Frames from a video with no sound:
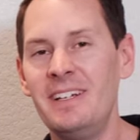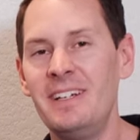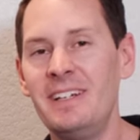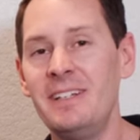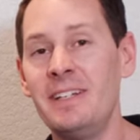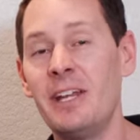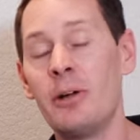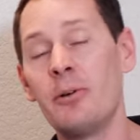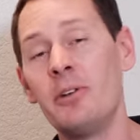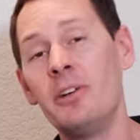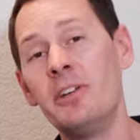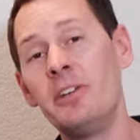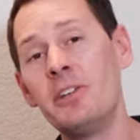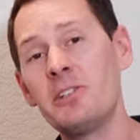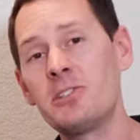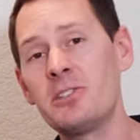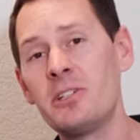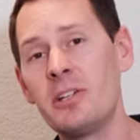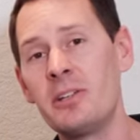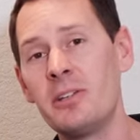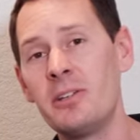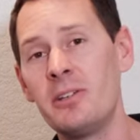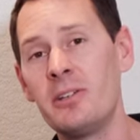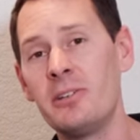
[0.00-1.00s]
Now, in
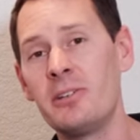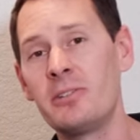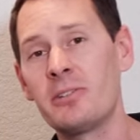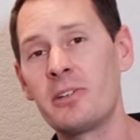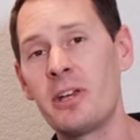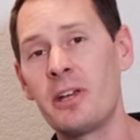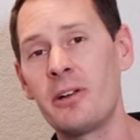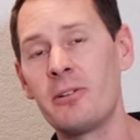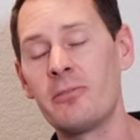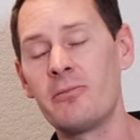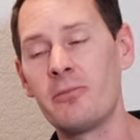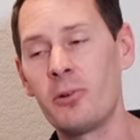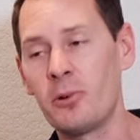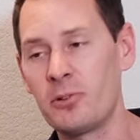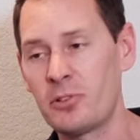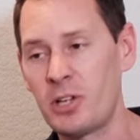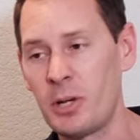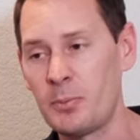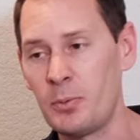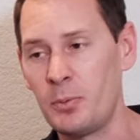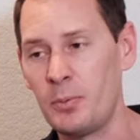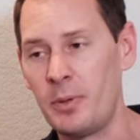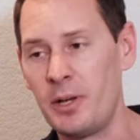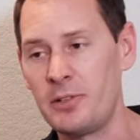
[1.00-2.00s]
addition to these kind of first
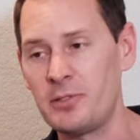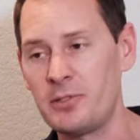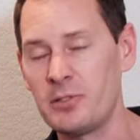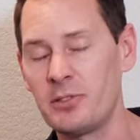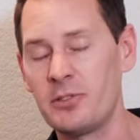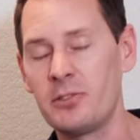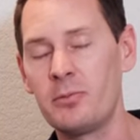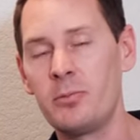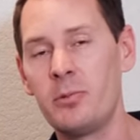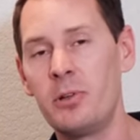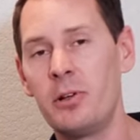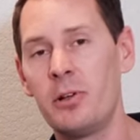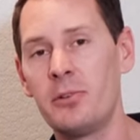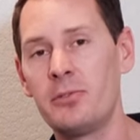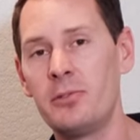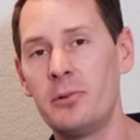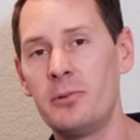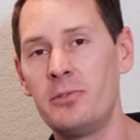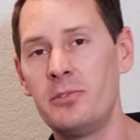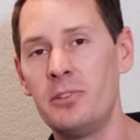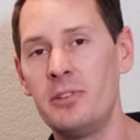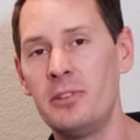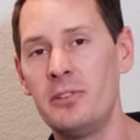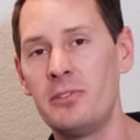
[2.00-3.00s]
couple measures, we also
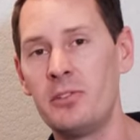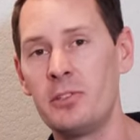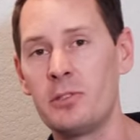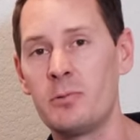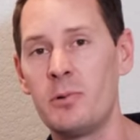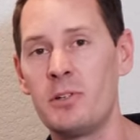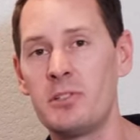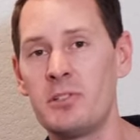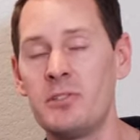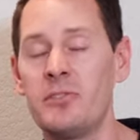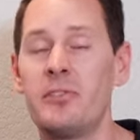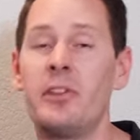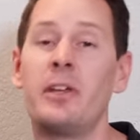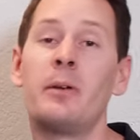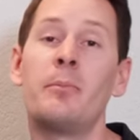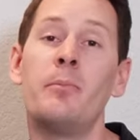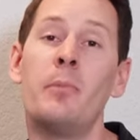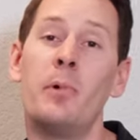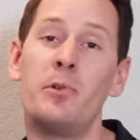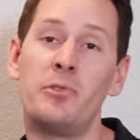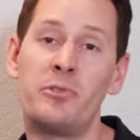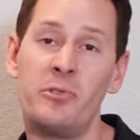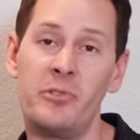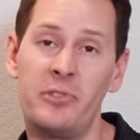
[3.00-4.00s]
see situations like
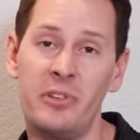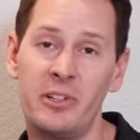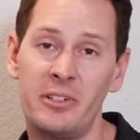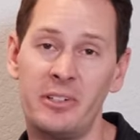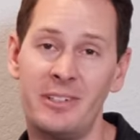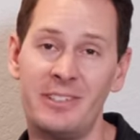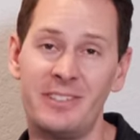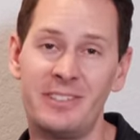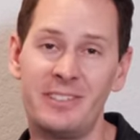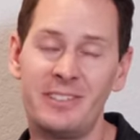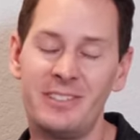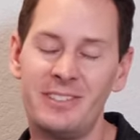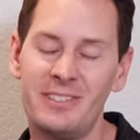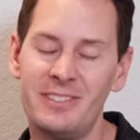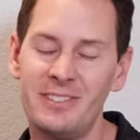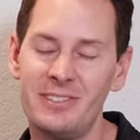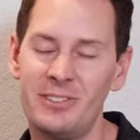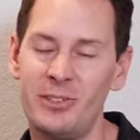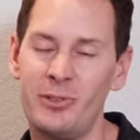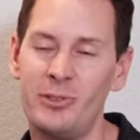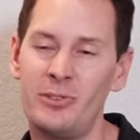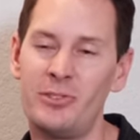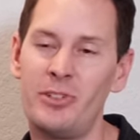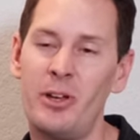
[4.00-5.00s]
motion sickness.
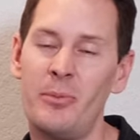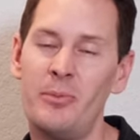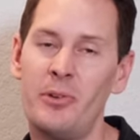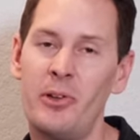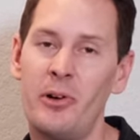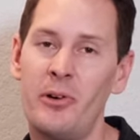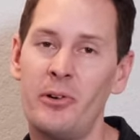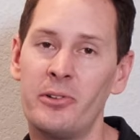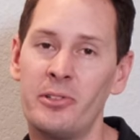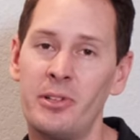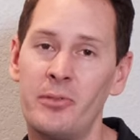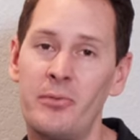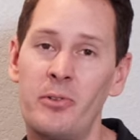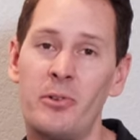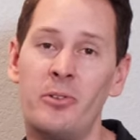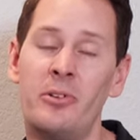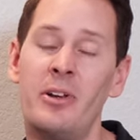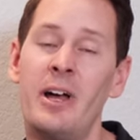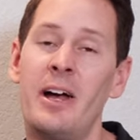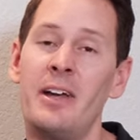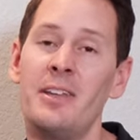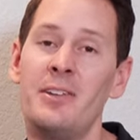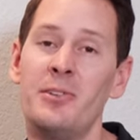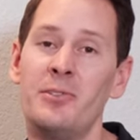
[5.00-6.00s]
So some dogs, if they're
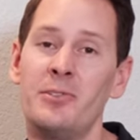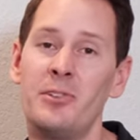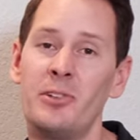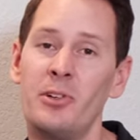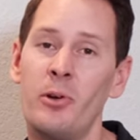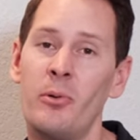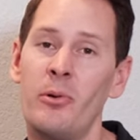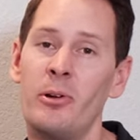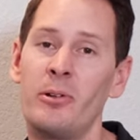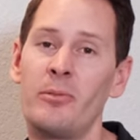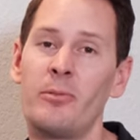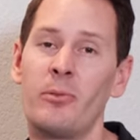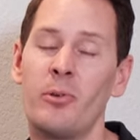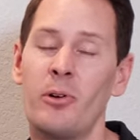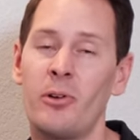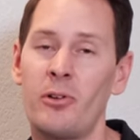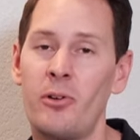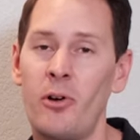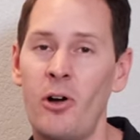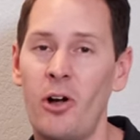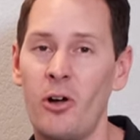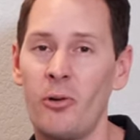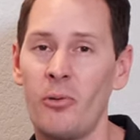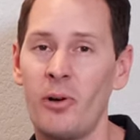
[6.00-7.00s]
not used to going for a
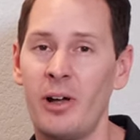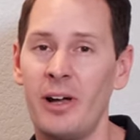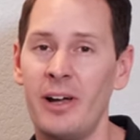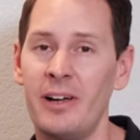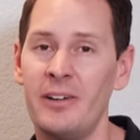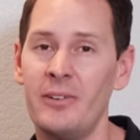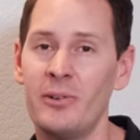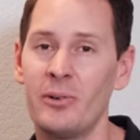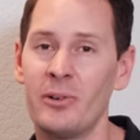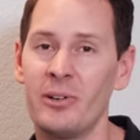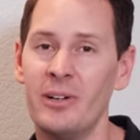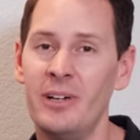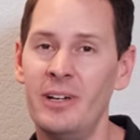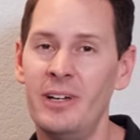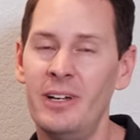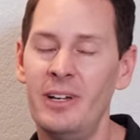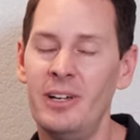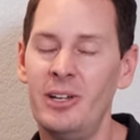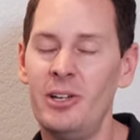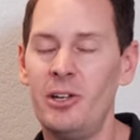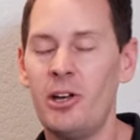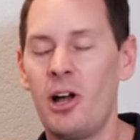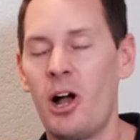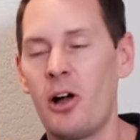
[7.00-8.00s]
car ride or
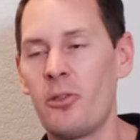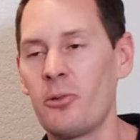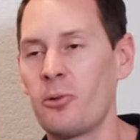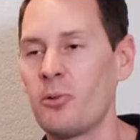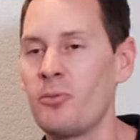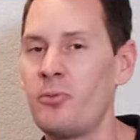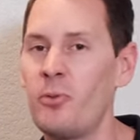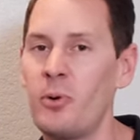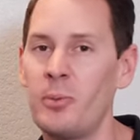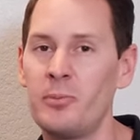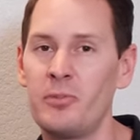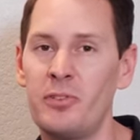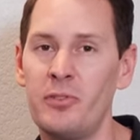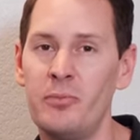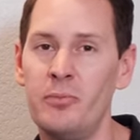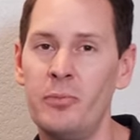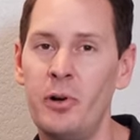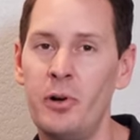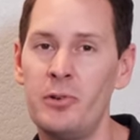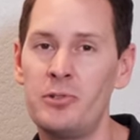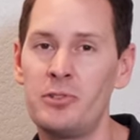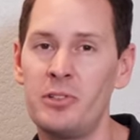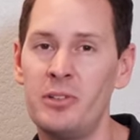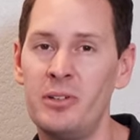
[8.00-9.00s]
other forms of
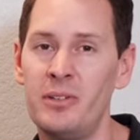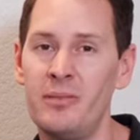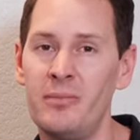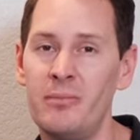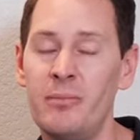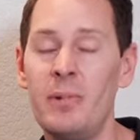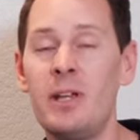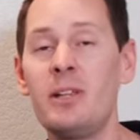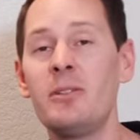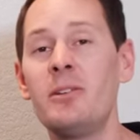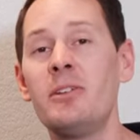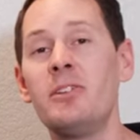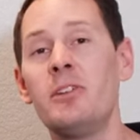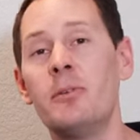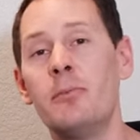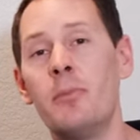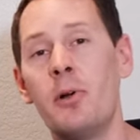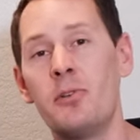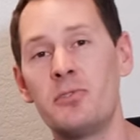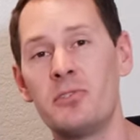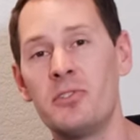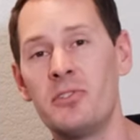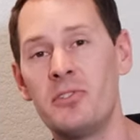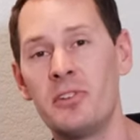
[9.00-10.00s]
motion, may lead to
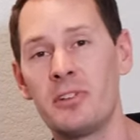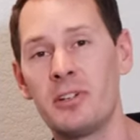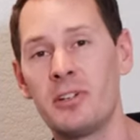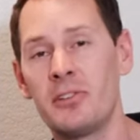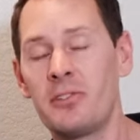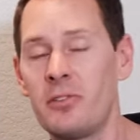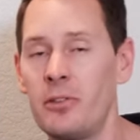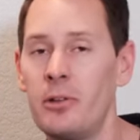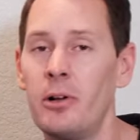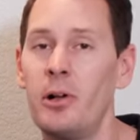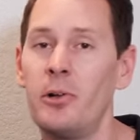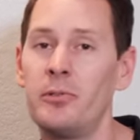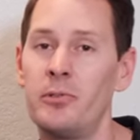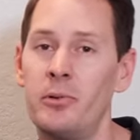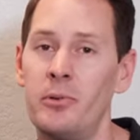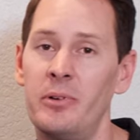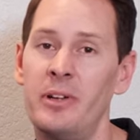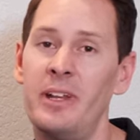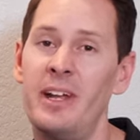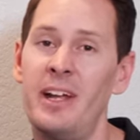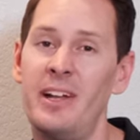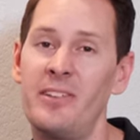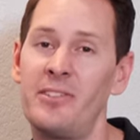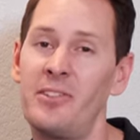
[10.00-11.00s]
motion sickness that also
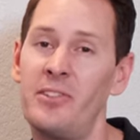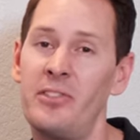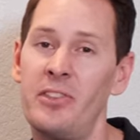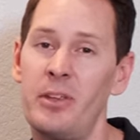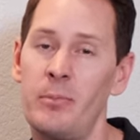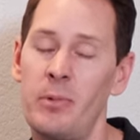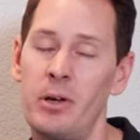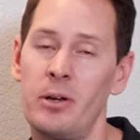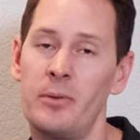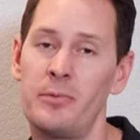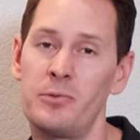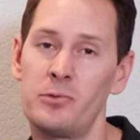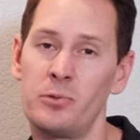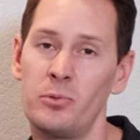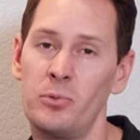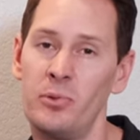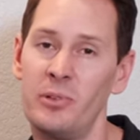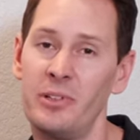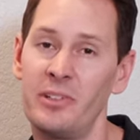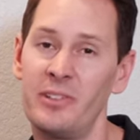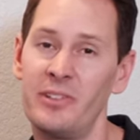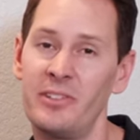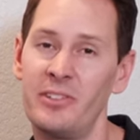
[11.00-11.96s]
enhances the amount of drooling.